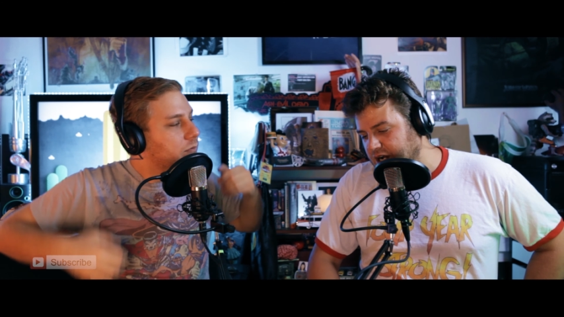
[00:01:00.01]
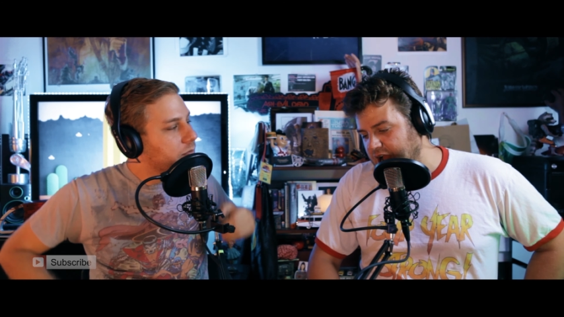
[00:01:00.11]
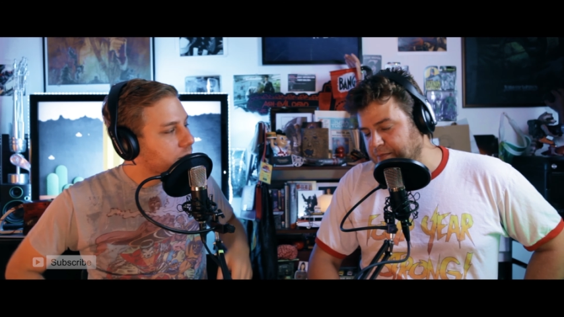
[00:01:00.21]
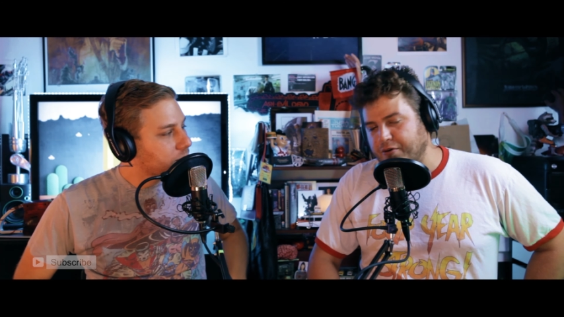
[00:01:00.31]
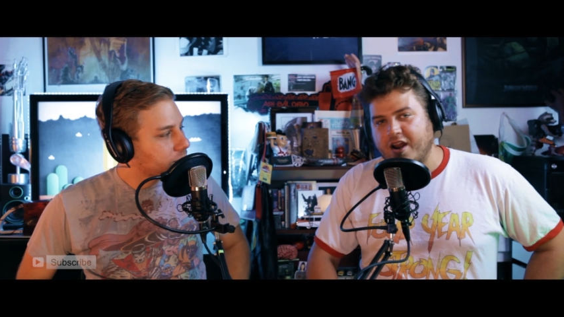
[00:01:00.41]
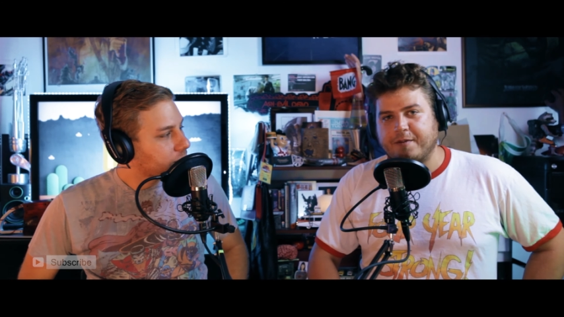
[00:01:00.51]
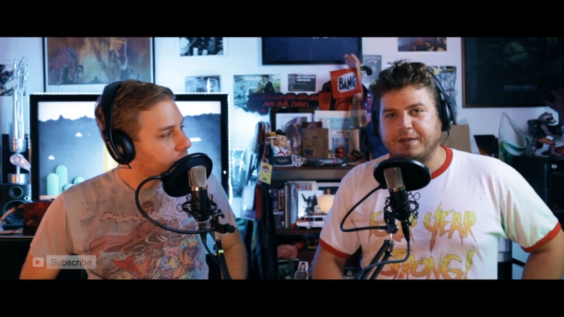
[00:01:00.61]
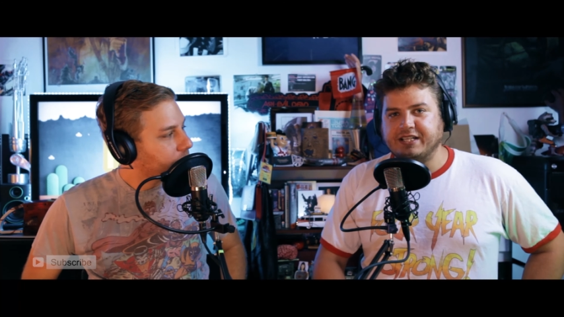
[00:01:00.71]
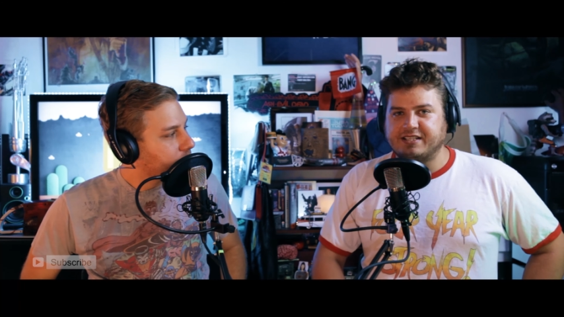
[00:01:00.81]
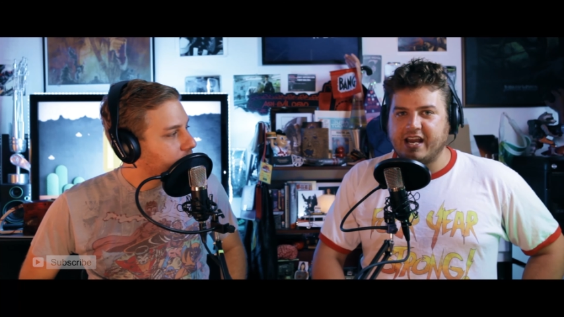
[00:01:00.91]
Speaker 1: I brought up
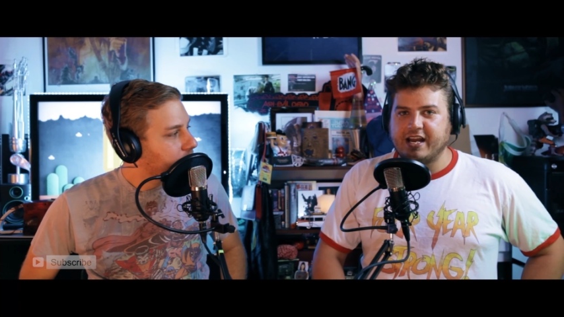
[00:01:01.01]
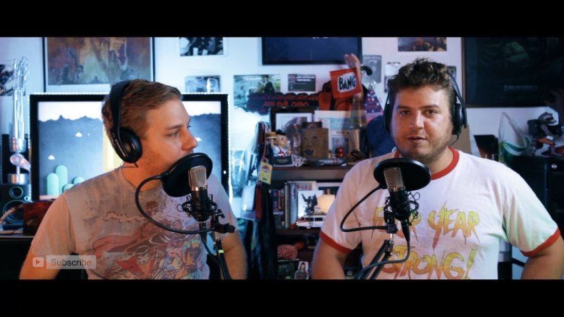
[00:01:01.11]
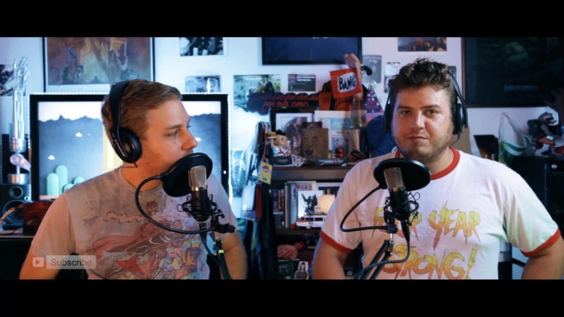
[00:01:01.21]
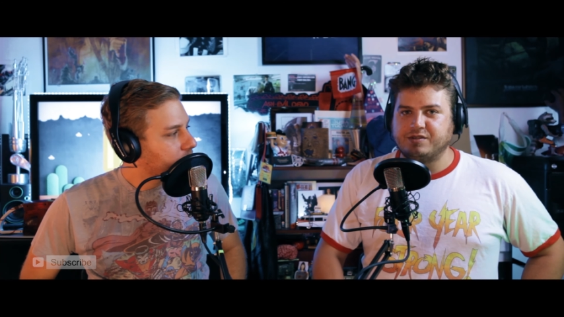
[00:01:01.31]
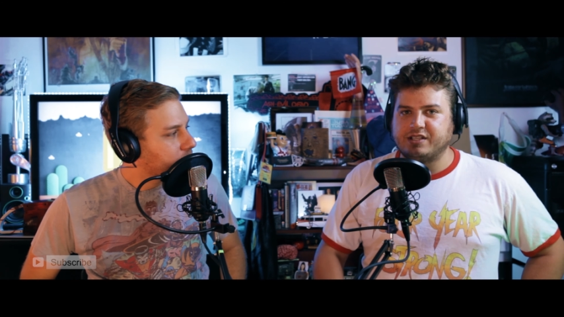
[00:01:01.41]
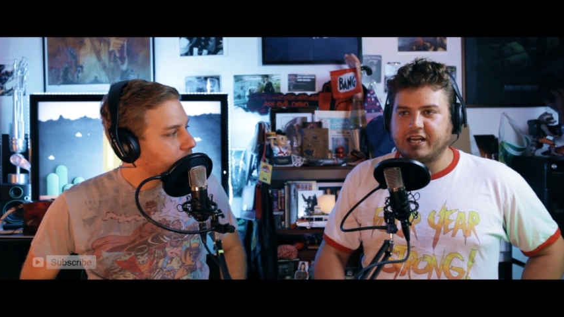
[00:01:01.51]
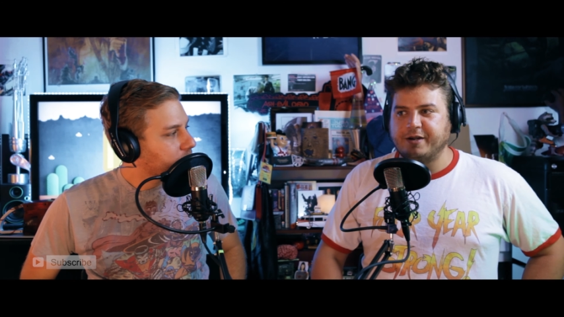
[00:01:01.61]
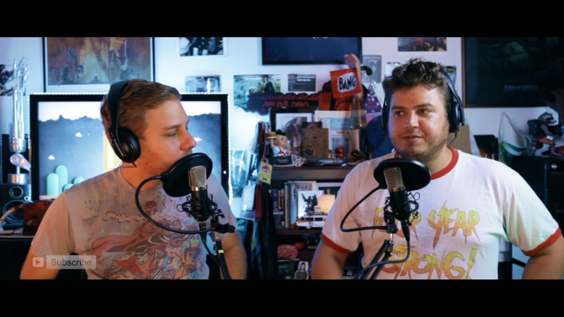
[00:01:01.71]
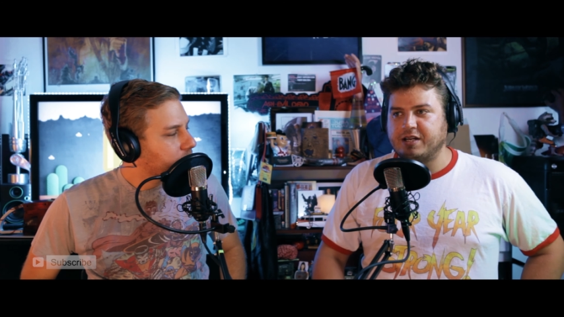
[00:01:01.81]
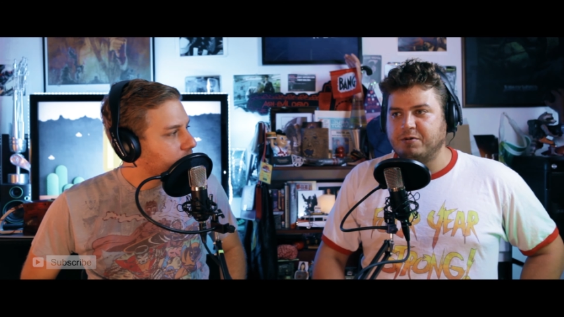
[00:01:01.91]
these games, the
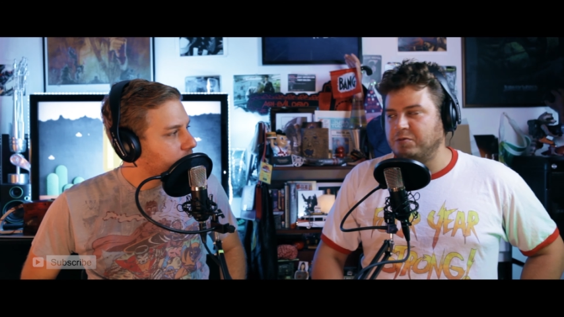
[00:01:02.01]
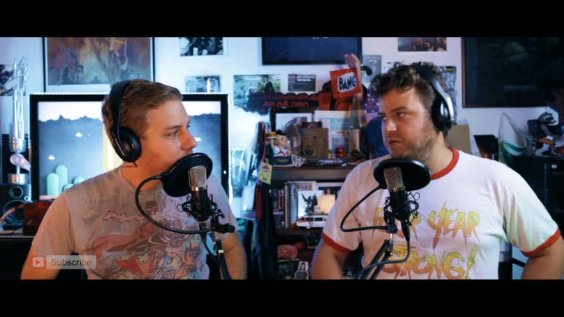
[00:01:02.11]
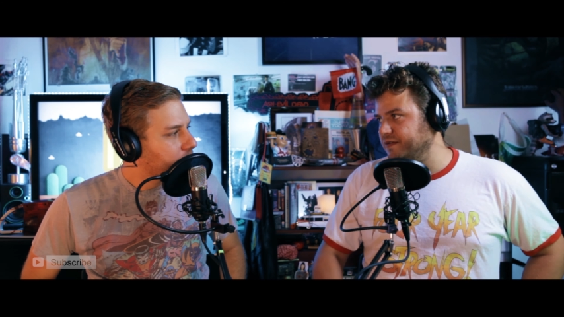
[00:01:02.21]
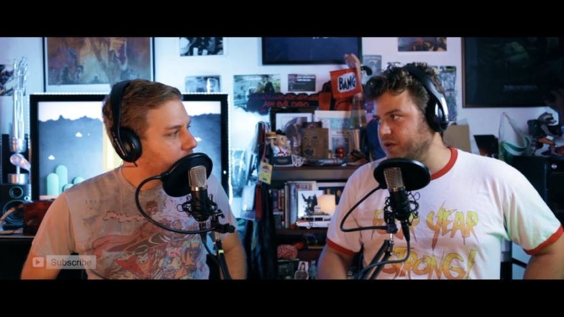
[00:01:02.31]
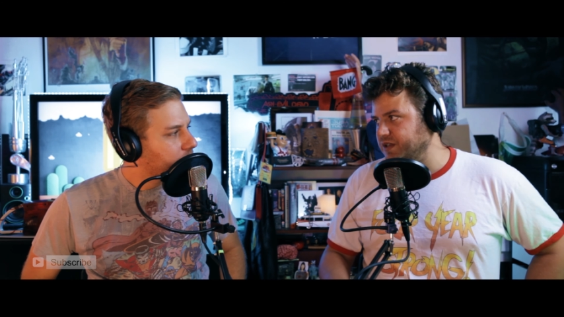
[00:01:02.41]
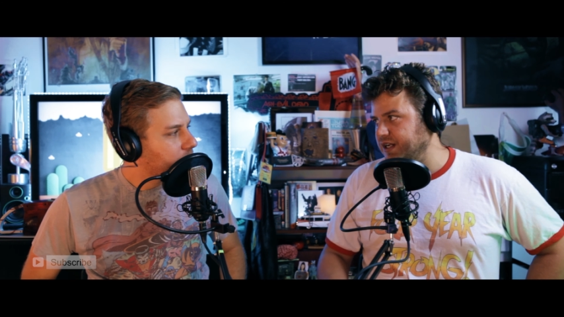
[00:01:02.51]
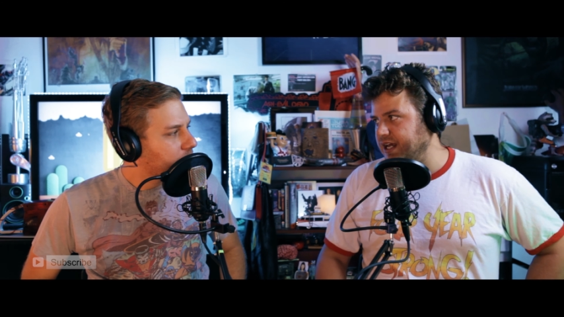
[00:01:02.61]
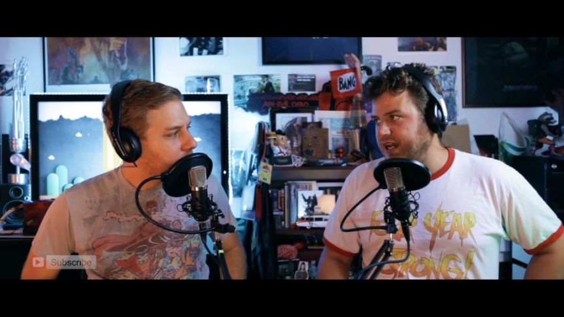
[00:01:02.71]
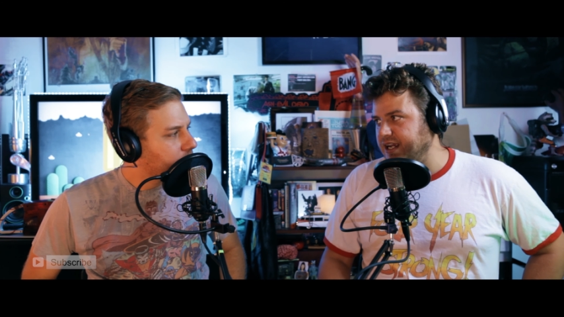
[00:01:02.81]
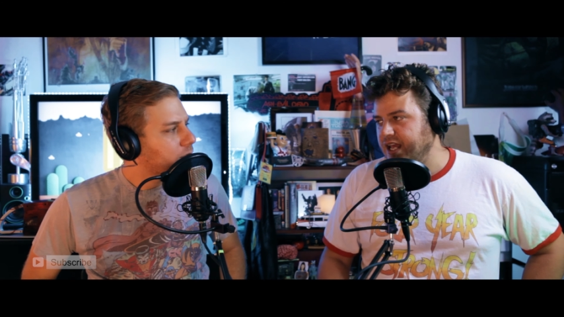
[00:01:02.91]
games that I'm going to be reviewing
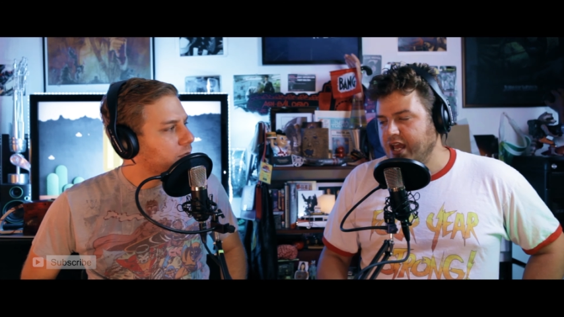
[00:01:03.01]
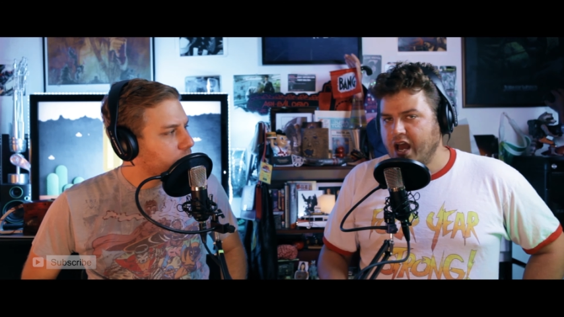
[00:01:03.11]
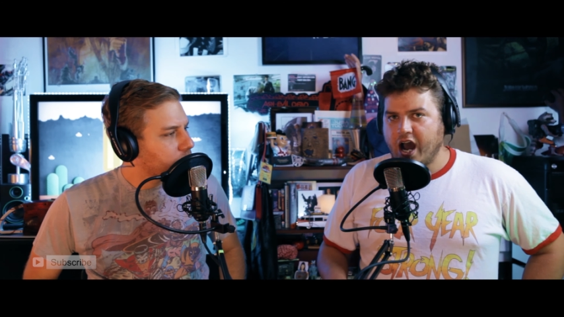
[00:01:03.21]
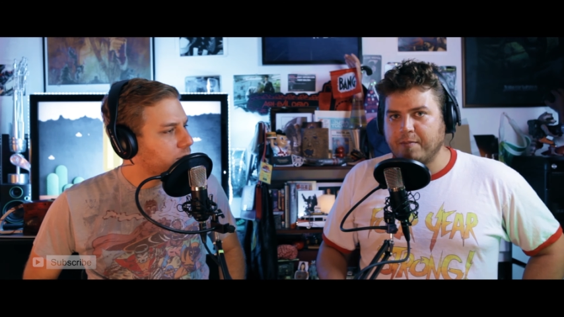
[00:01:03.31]
today. I